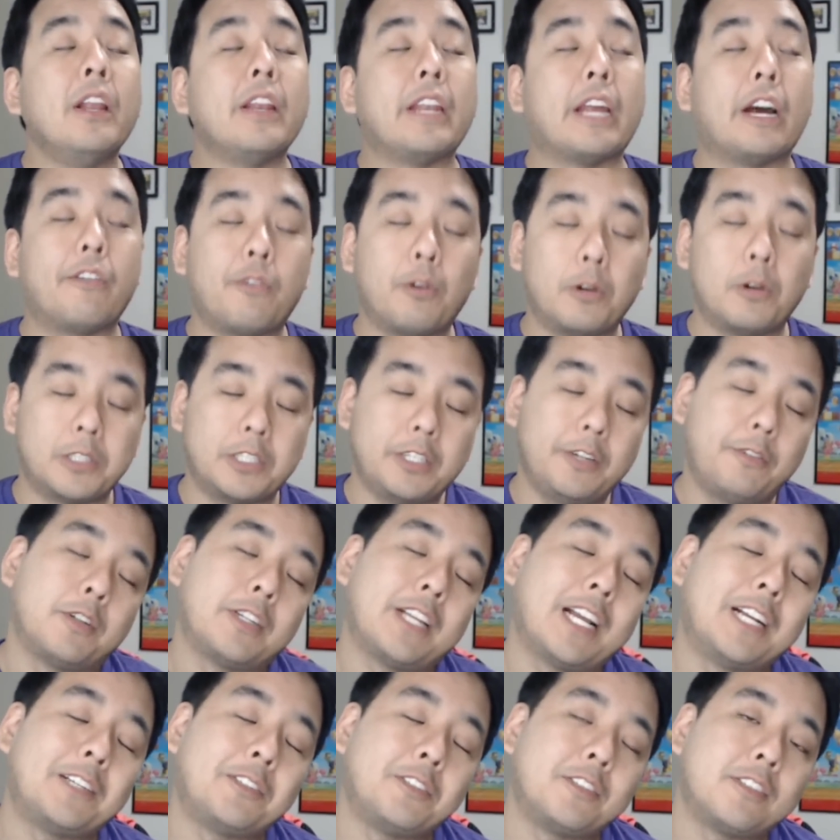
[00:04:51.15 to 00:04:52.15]
Now, fortunately for
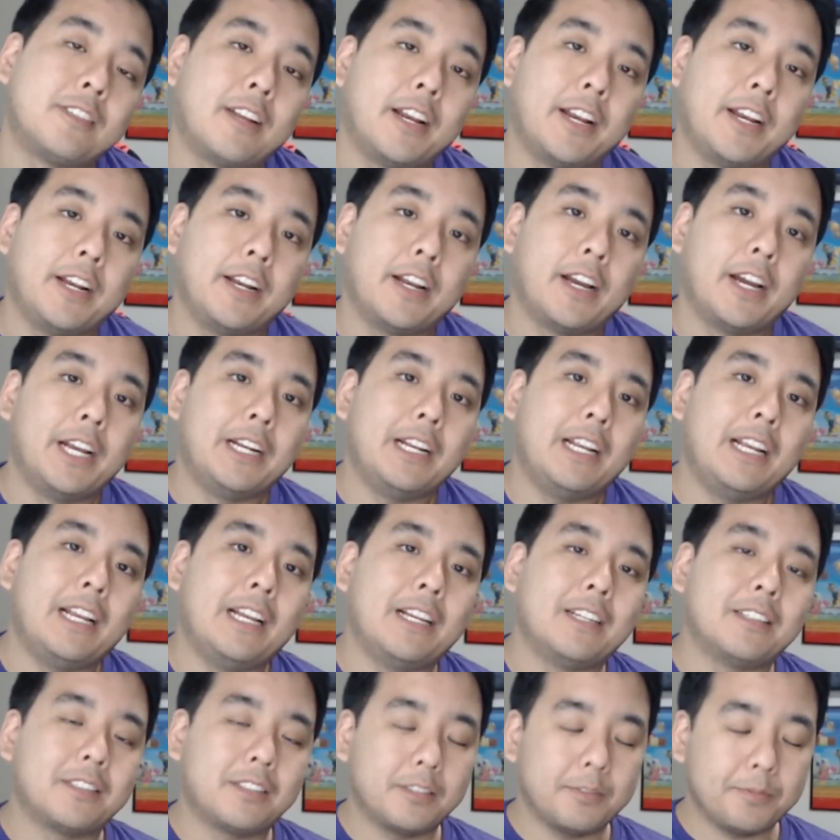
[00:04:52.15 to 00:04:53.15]
Tetris 99,
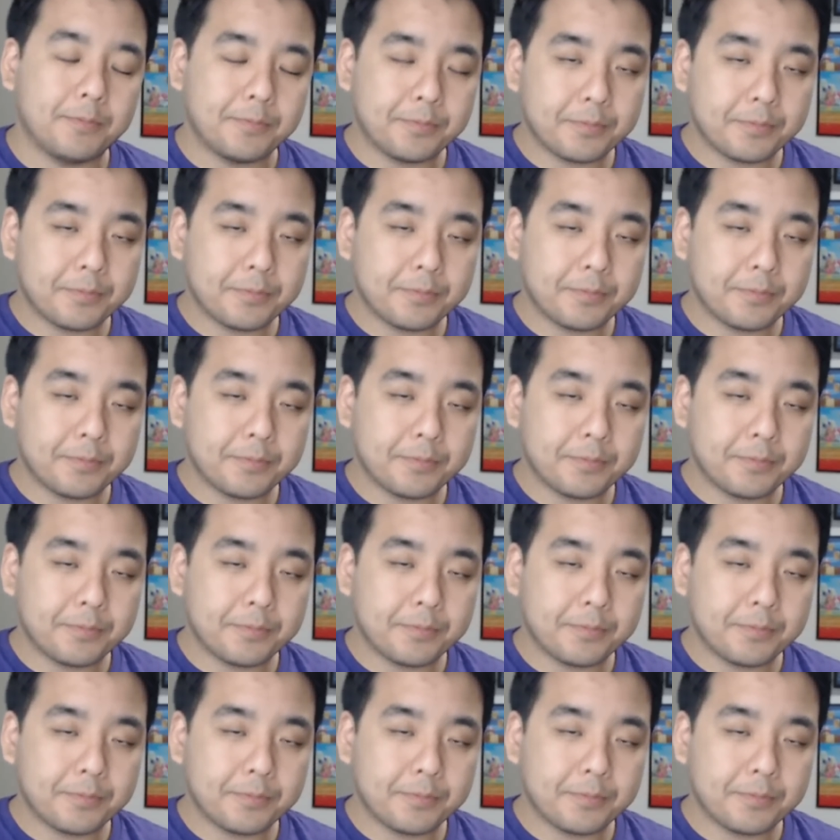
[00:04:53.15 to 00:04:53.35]
it's